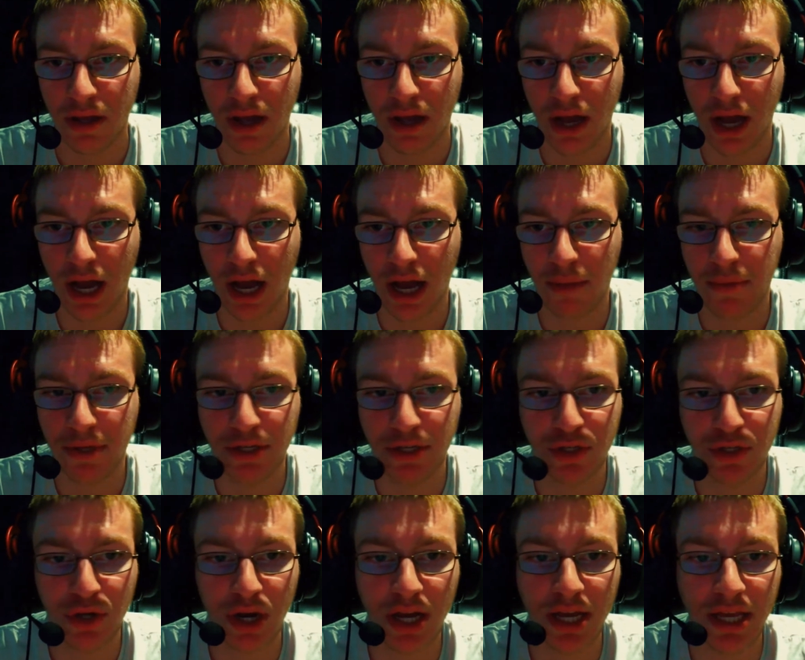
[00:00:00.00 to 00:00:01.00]
I've been
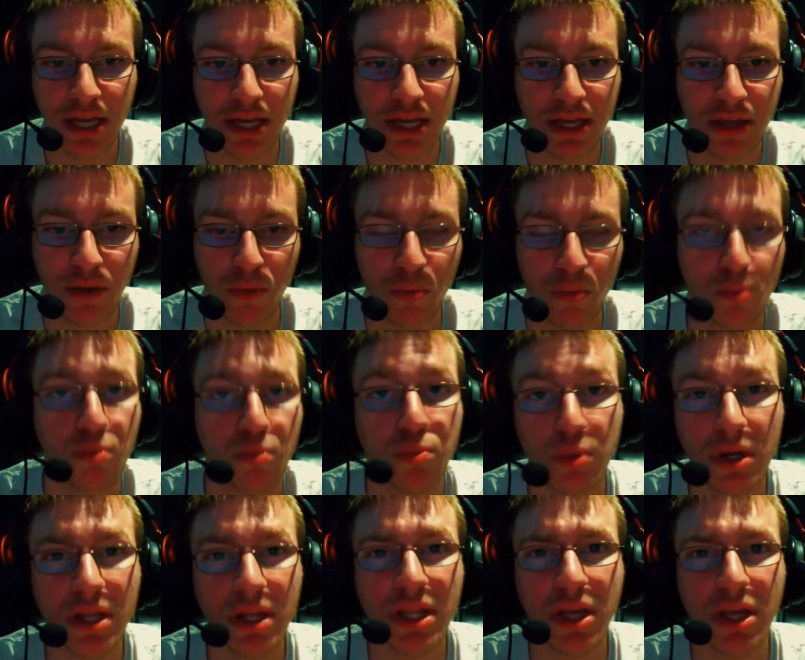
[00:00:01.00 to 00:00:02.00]
trying
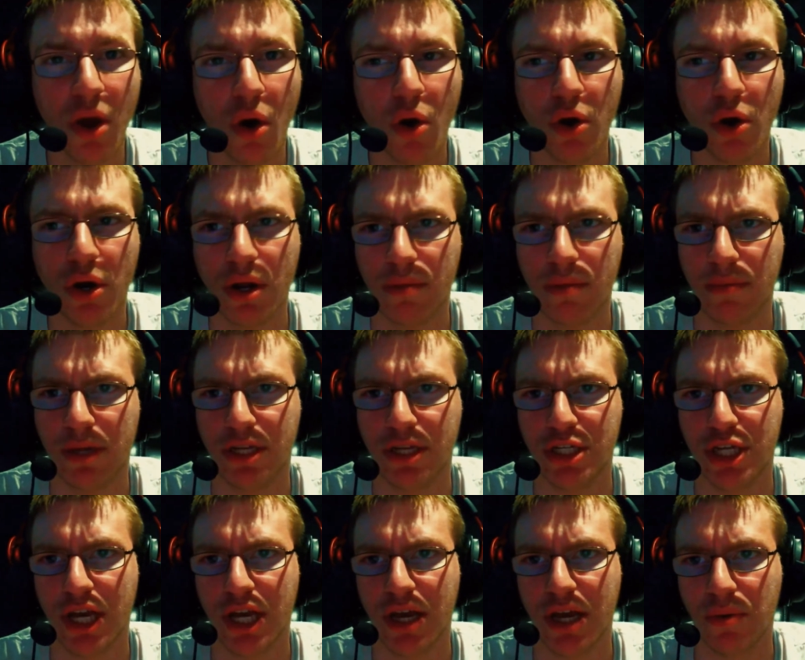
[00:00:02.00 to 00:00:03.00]
really hard on my
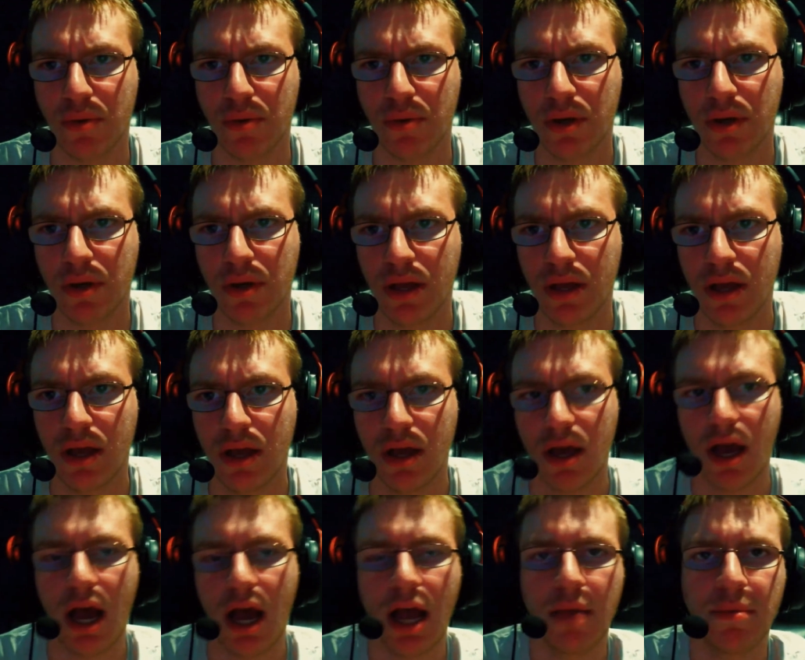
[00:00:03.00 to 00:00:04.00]
channel.
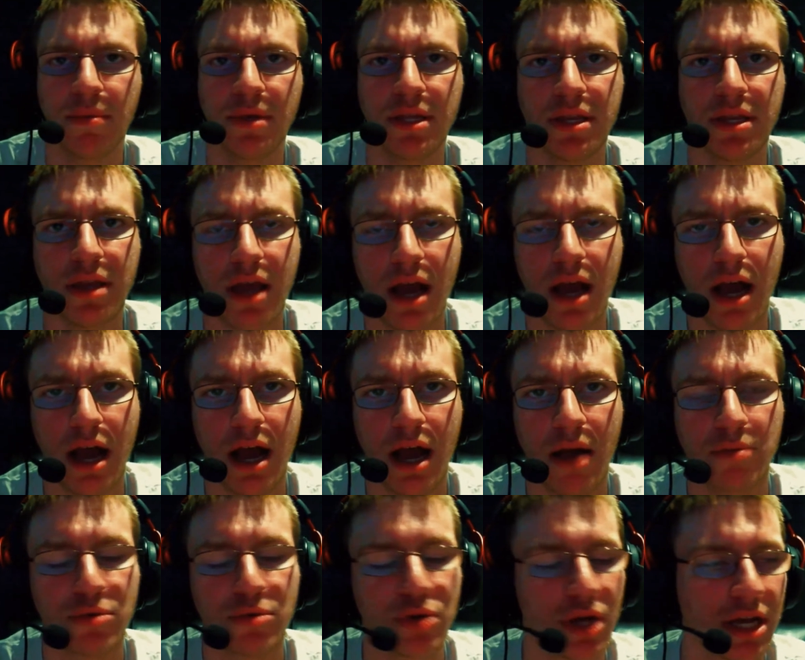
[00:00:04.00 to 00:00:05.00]
I've been,
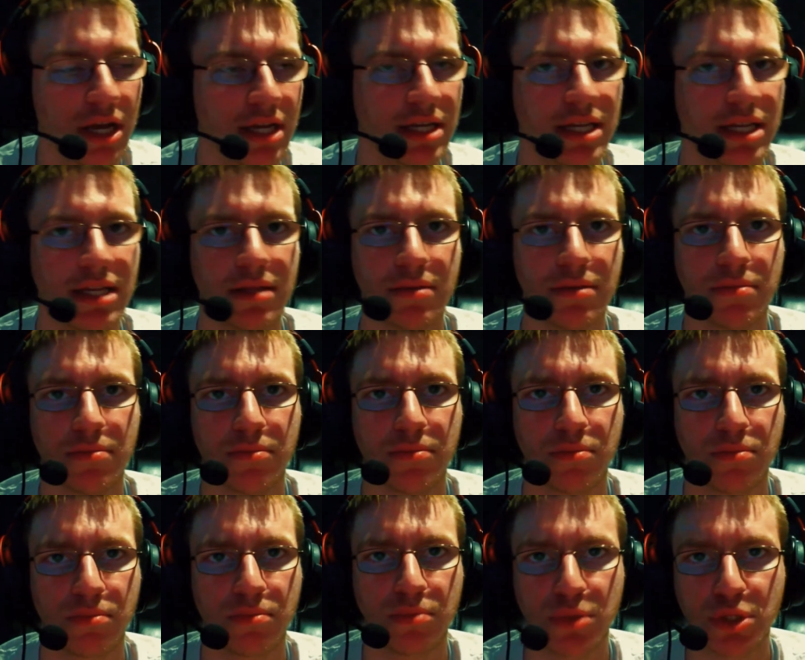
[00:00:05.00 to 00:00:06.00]
I'm trying to
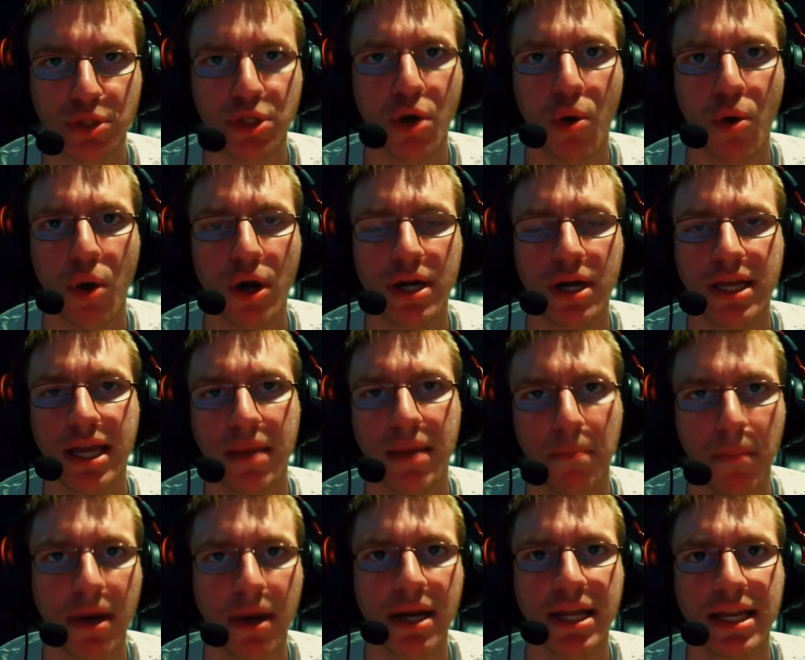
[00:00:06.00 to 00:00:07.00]
so hard to get
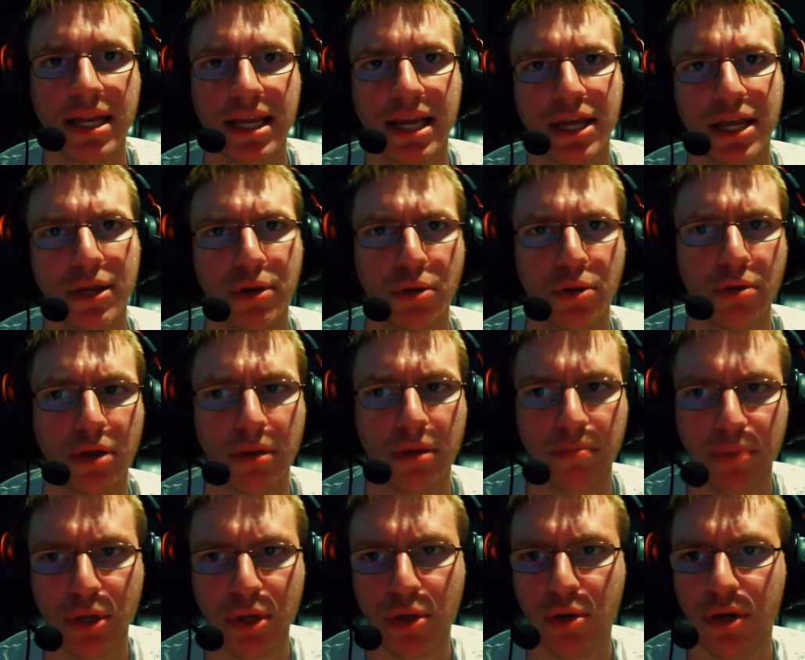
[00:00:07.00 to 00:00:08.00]
money, to get a new
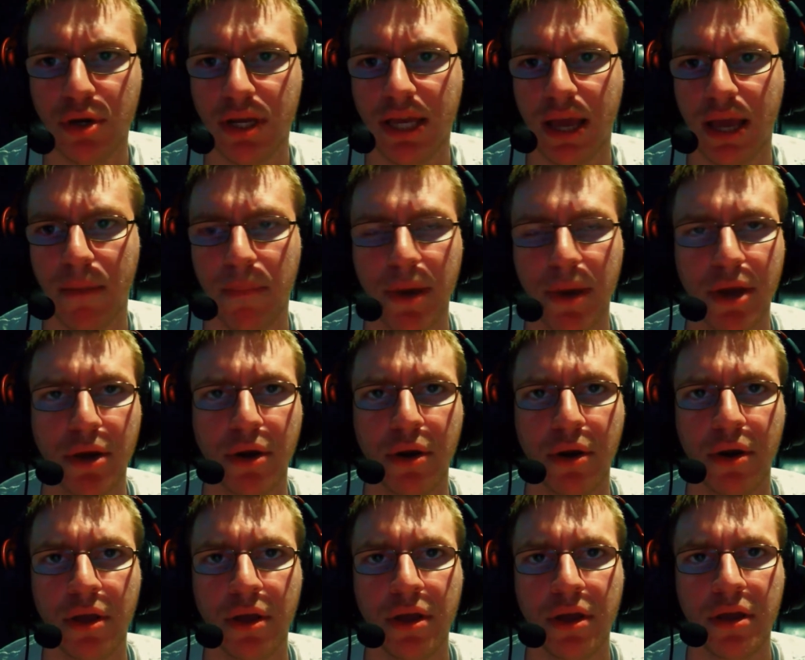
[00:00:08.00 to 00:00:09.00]
computer, to get better
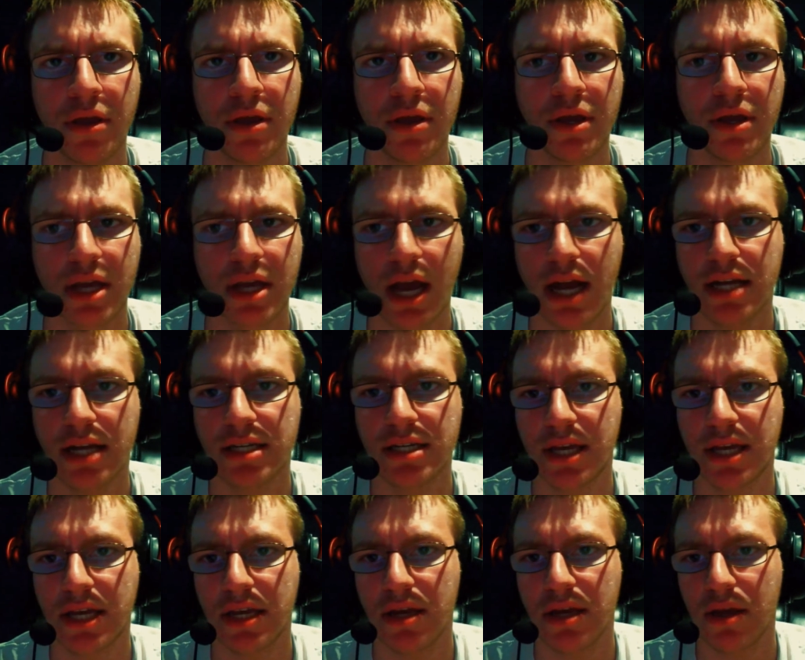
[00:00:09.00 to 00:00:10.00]

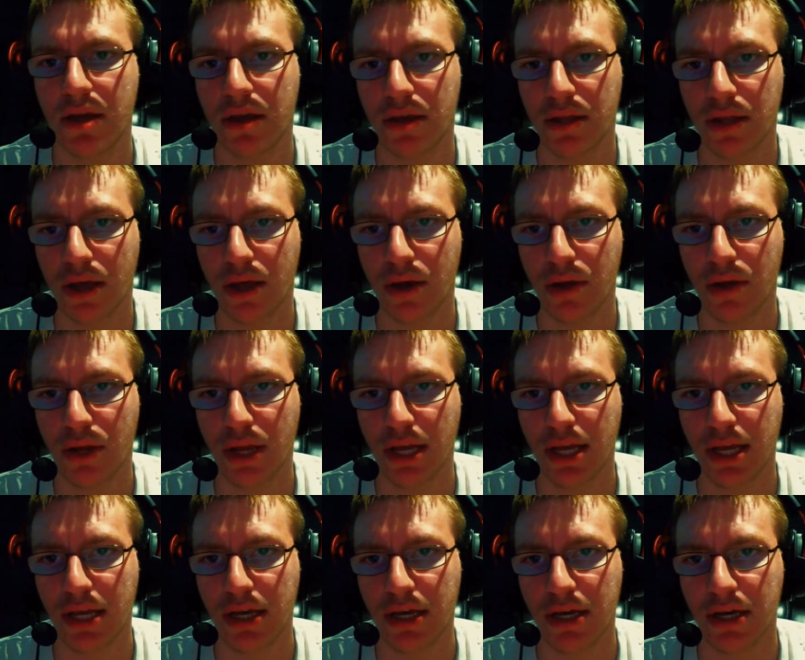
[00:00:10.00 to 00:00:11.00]
content.
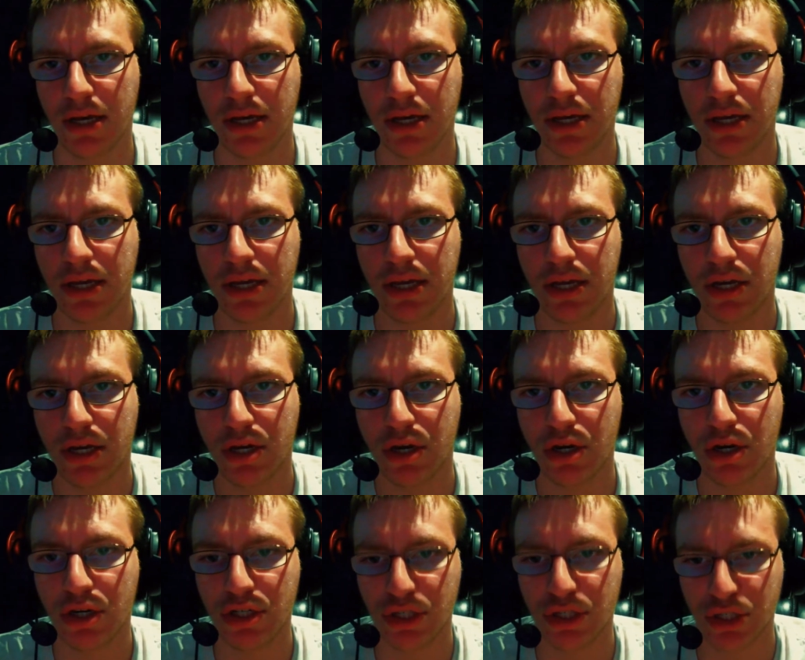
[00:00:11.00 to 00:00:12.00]
Unlike uh,
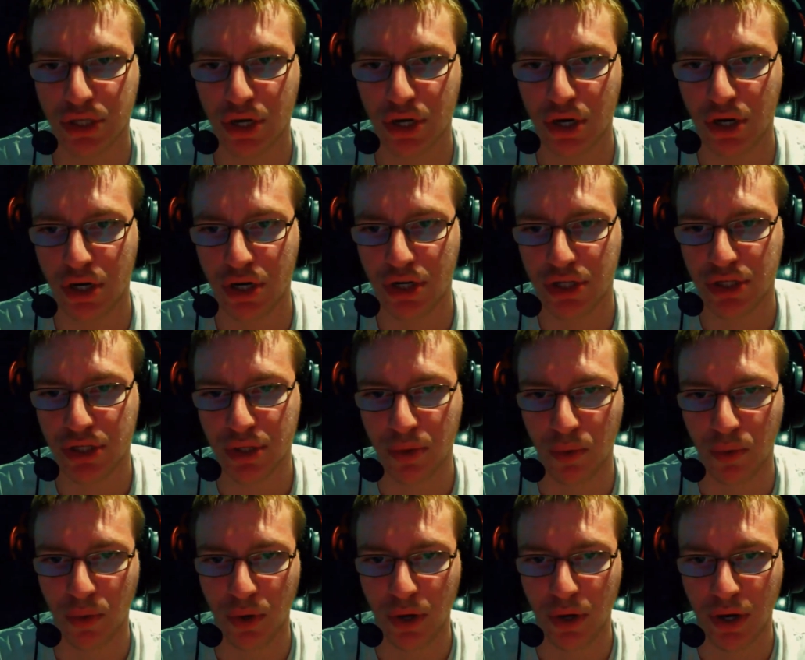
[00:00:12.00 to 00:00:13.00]
Courage is Cursed
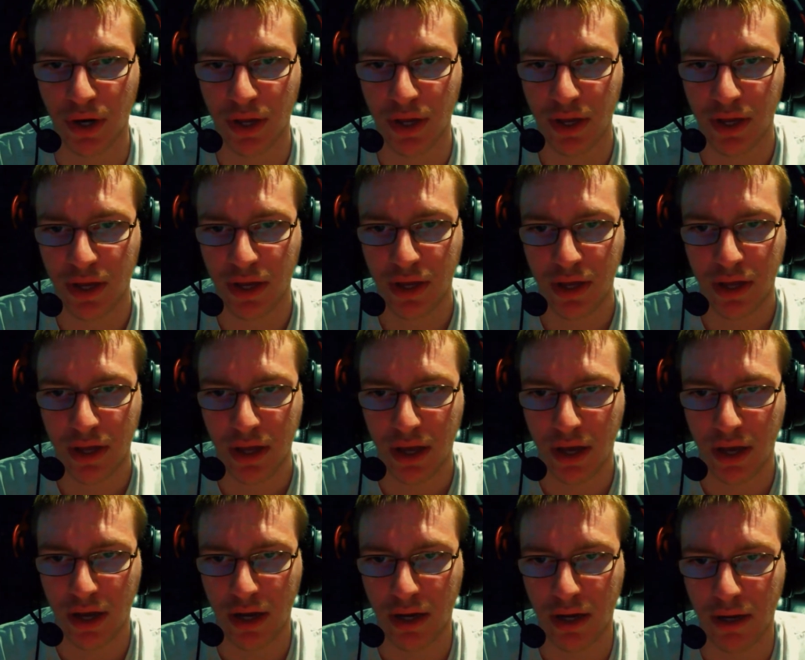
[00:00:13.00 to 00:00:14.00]
or
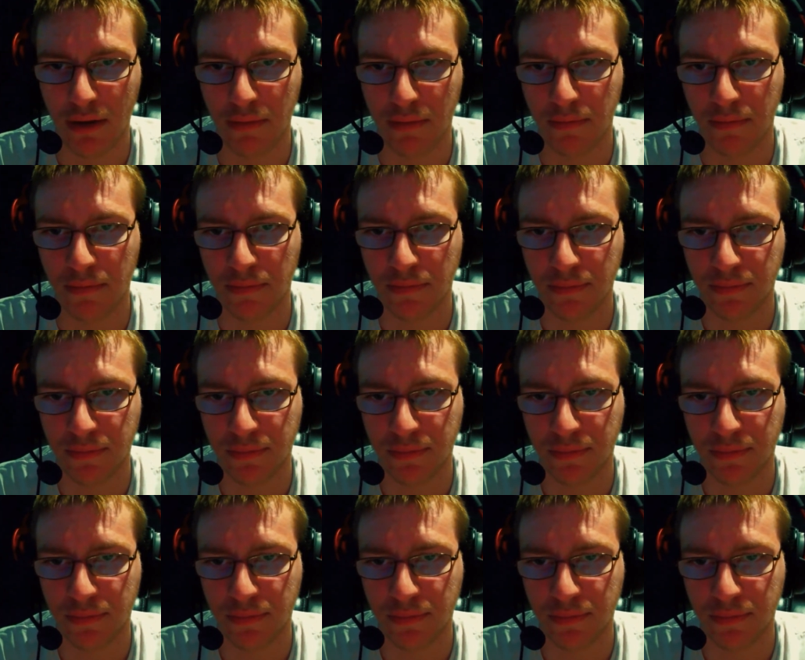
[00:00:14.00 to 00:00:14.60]
um,